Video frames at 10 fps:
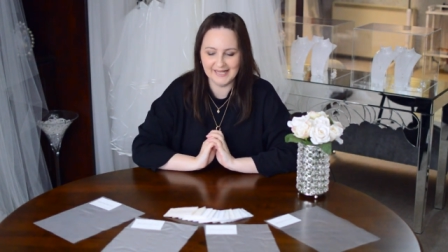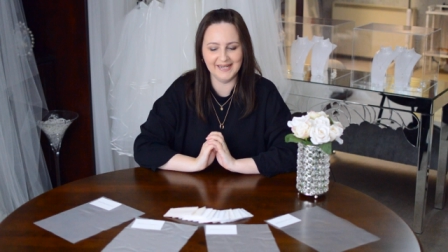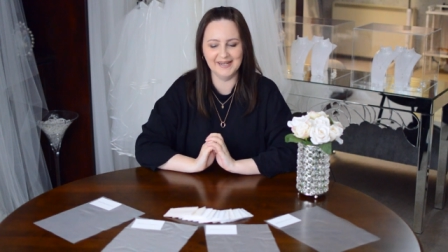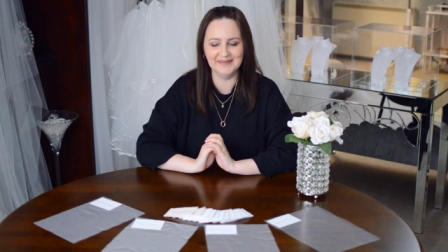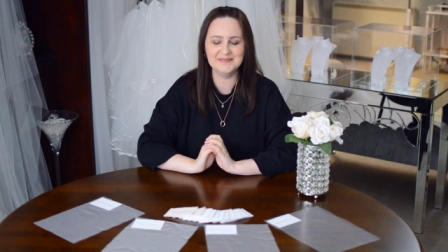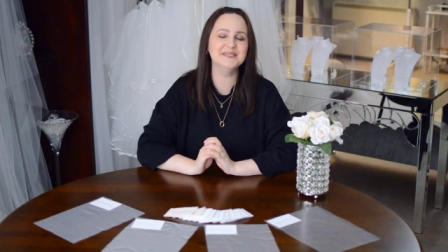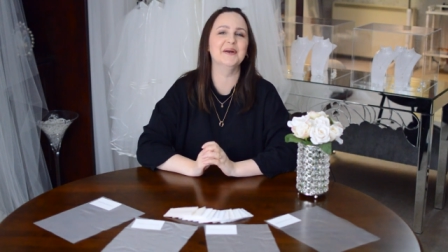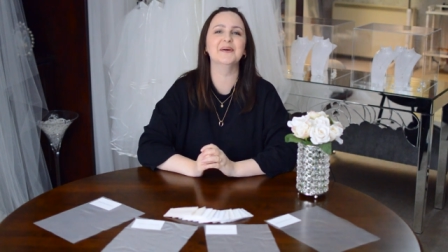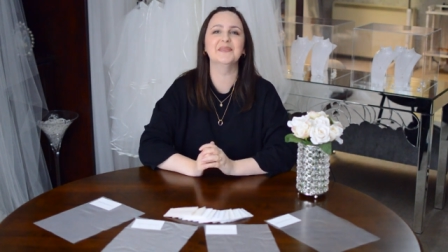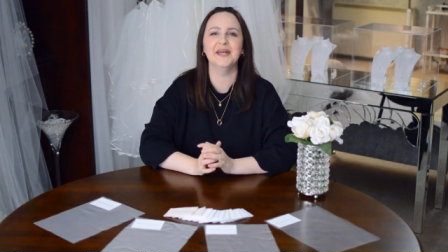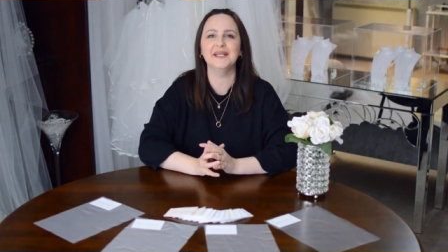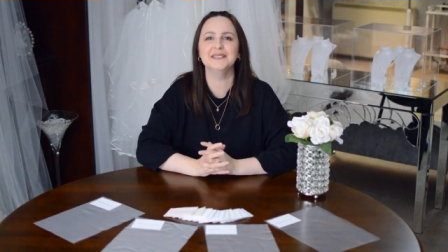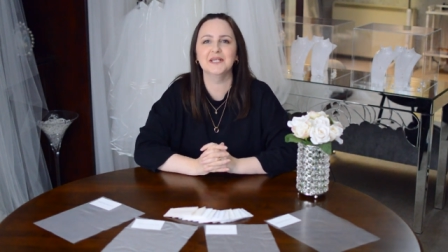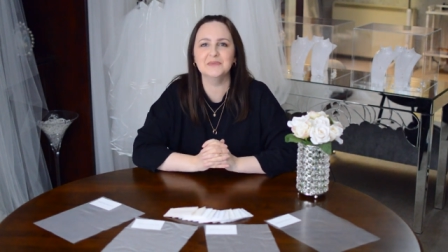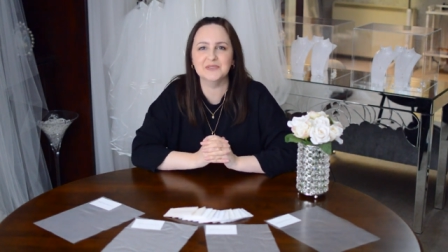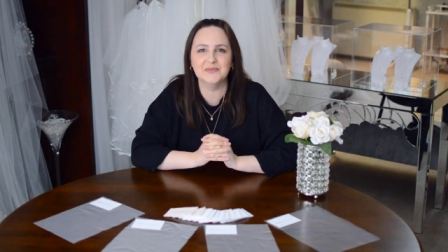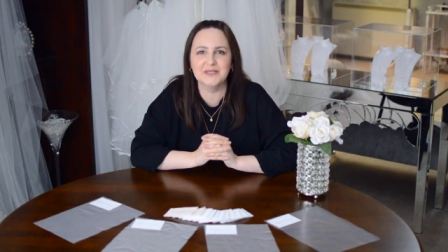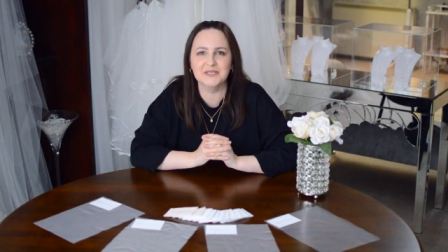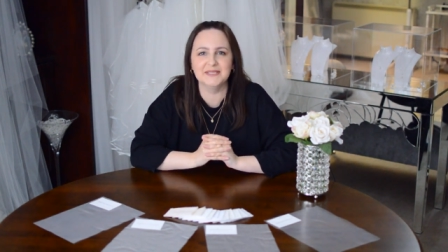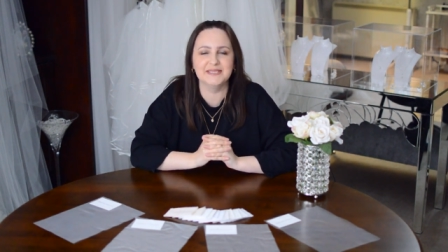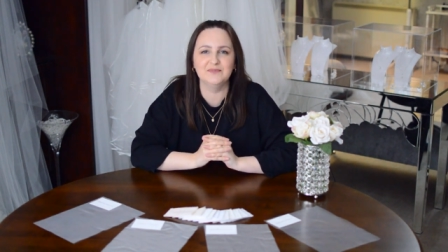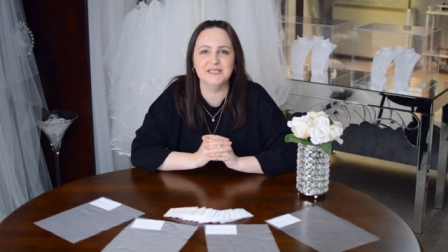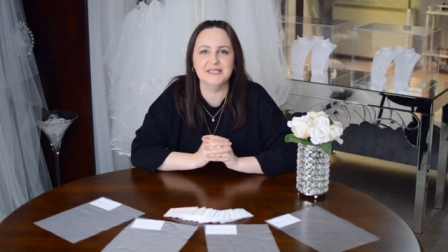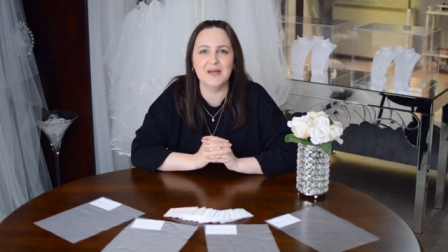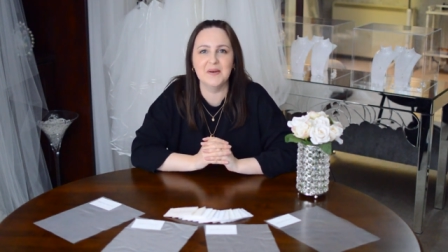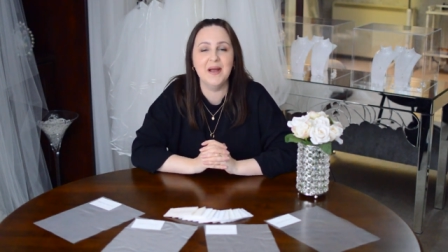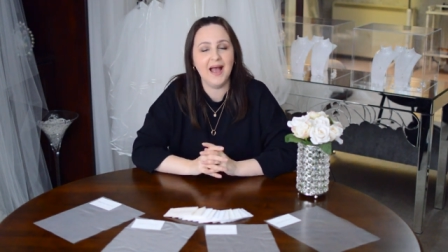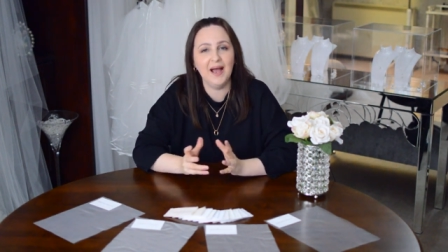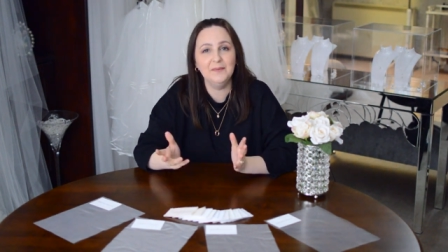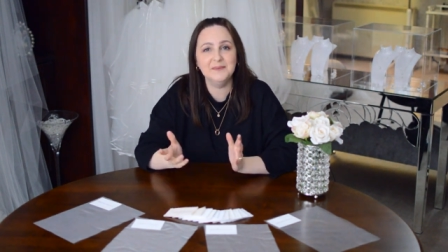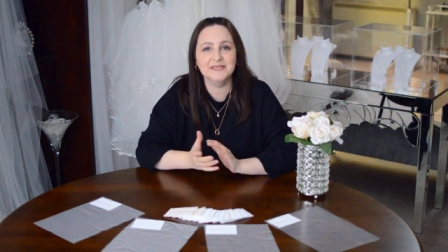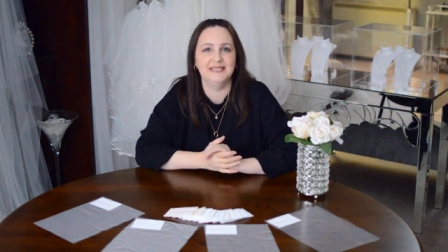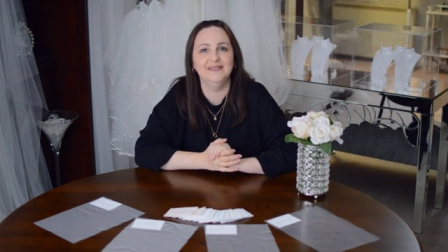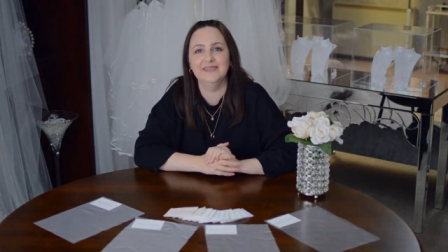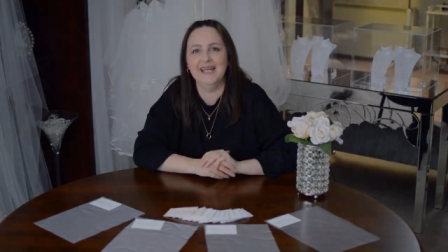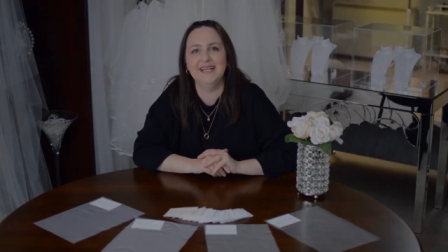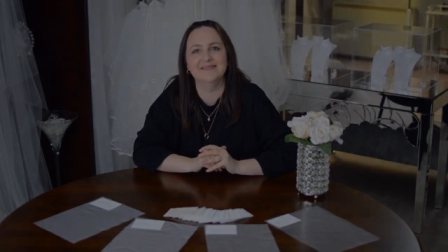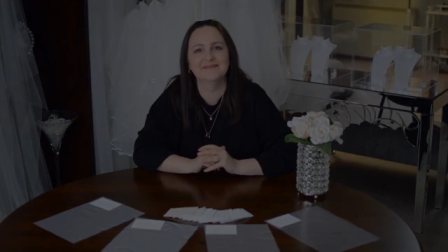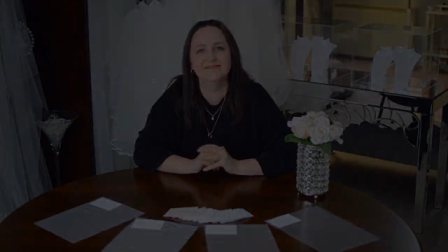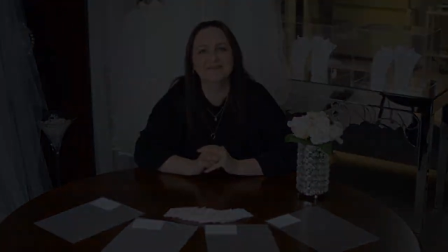So thank you so much for watching this video, and we will see you again.